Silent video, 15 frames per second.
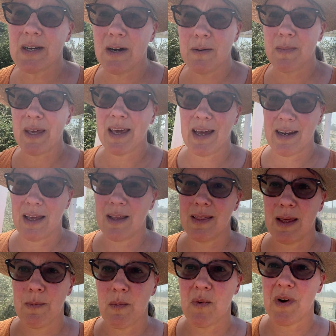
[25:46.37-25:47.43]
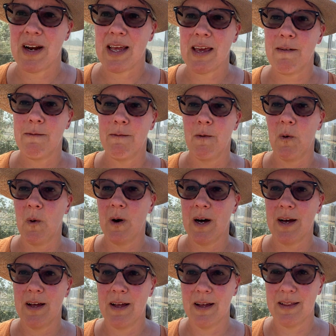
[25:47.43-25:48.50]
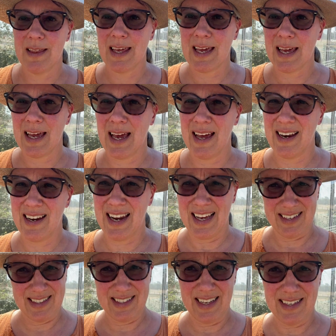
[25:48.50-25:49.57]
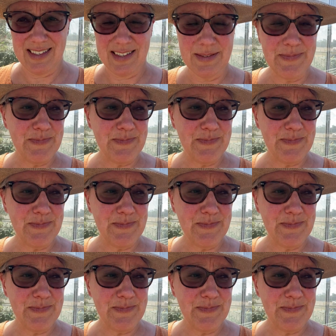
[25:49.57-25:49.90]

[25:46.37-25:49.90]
I'll be getting them ready for the next season.